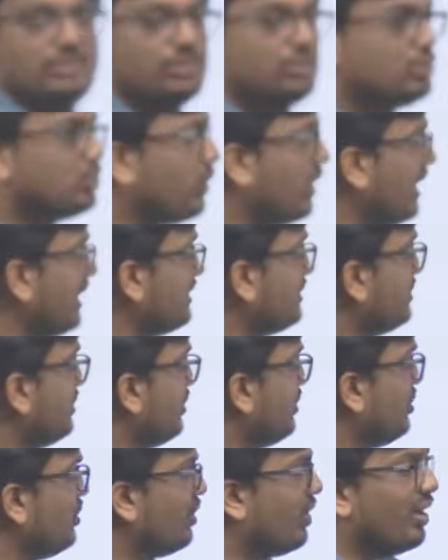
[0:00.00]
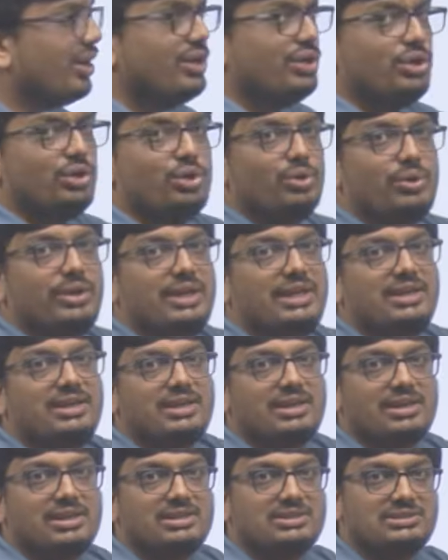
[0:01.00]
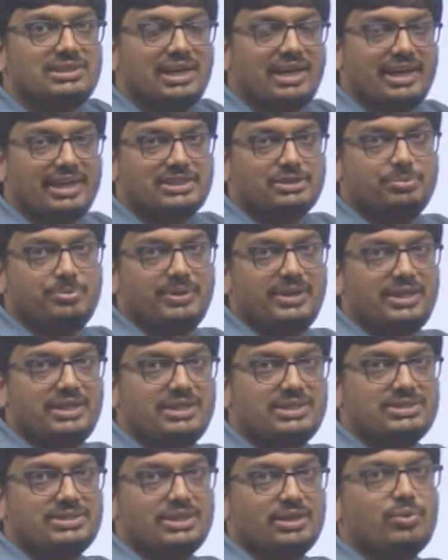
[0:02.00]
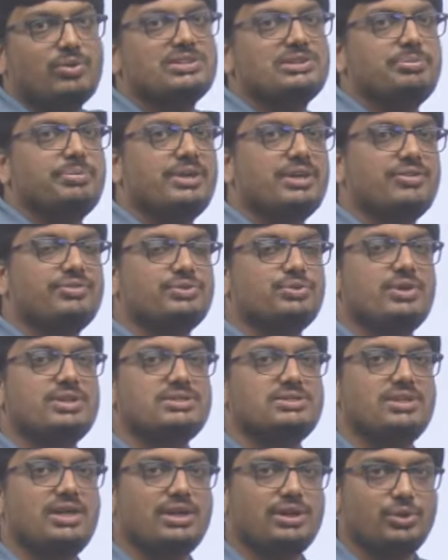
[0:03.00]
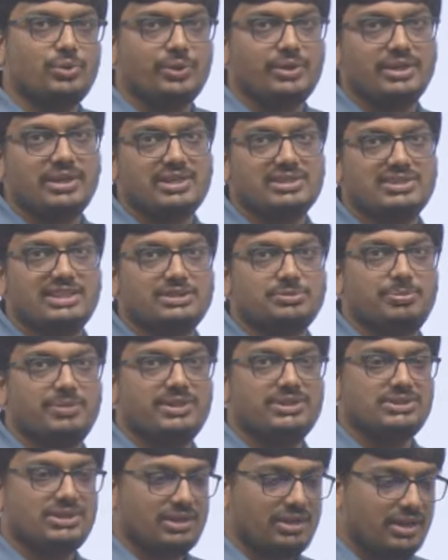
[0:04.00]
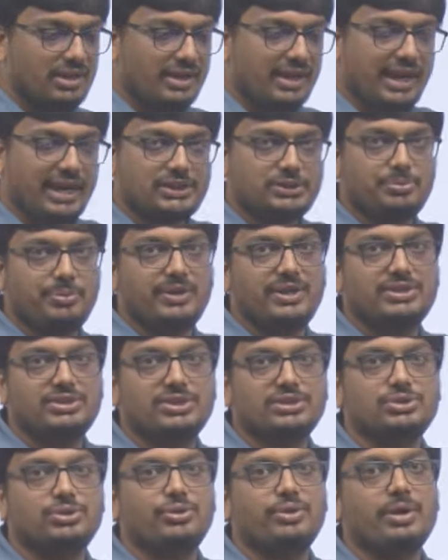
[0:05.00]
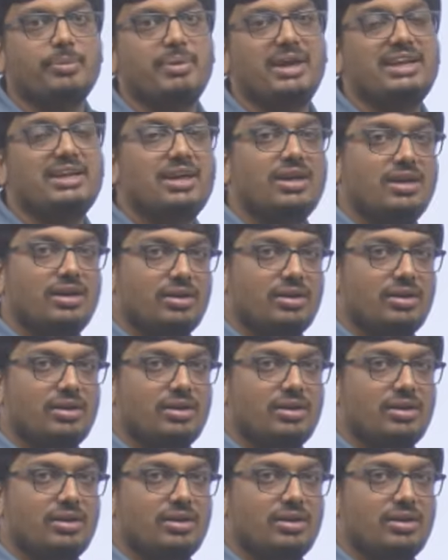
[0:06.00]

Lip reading: so as not to increase the expenditure. What is the meaning of so as not to increase expenditure? Expenditure should remain